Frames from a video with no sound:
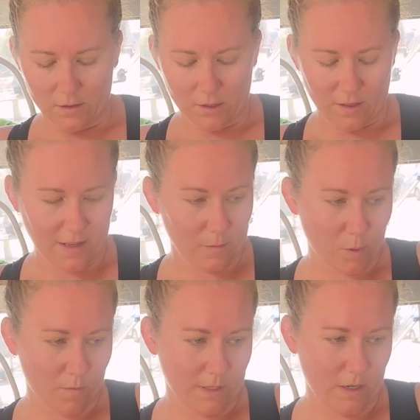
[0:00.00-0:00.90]
So that's
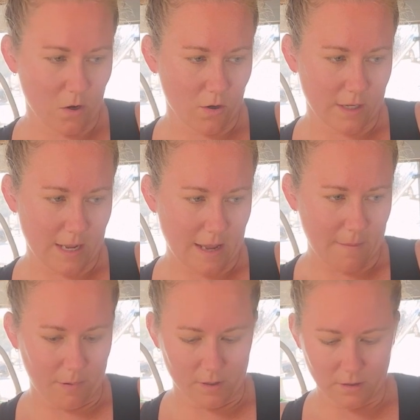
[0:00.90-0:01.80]
probably not going to
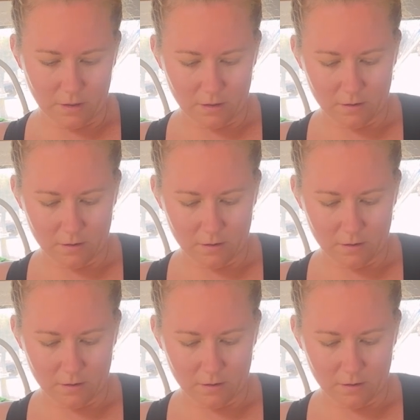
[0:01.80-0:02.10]
happen.